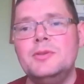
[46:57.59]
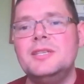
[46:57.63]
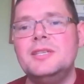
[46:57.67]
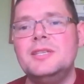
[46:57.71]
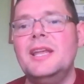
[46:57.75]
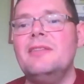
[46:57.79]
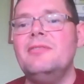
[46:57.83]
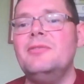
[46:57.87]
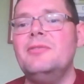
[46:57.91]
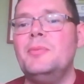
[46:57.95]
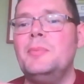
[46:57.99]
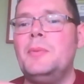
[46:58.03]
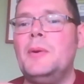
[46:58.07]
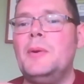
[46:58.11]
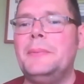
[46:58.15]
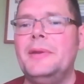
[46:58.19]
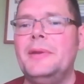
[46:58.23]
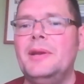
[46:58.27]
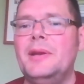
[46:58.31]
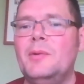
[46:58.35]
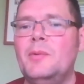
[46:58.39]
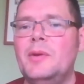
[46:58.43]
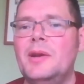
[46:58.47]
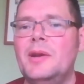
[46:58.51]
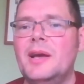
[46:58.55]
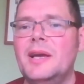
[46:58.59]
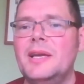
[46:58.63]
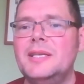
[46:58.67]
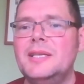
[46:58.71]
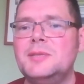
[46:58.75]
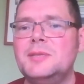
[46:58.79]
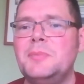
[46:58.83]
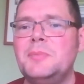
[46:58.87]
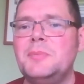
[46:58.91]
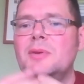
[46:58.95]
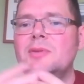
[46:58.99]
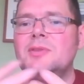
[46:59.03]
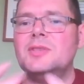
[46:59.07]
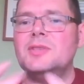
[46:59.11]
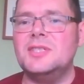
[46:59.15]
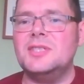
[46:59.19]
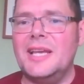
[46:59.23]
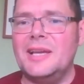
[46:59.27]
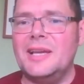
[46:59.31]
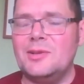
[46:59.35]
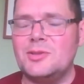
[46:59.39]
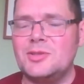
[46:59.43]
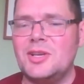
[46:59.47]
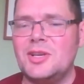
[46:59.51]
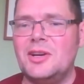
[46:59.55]
It was never popular when I spoke to
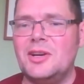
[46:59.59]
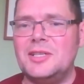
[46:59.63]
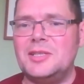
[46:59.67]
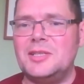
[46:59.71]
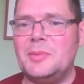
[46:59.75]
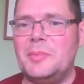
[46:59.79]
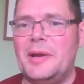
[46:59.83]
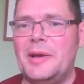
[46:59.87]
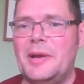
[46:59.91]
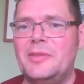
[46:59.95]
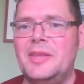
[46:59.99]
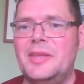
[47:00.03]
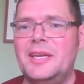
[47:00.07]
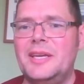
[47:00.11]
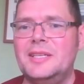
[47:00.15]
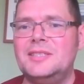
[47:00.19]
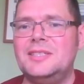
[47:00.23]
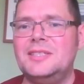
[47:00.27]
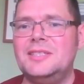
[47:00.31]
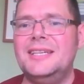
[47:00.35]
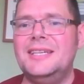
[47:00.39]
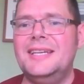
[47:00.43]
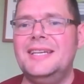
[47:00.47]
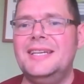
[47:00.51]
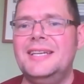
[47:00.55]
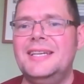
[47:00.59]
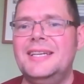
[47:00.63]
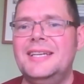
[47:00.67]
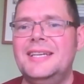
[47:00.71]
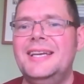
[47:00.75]
sales guys about this.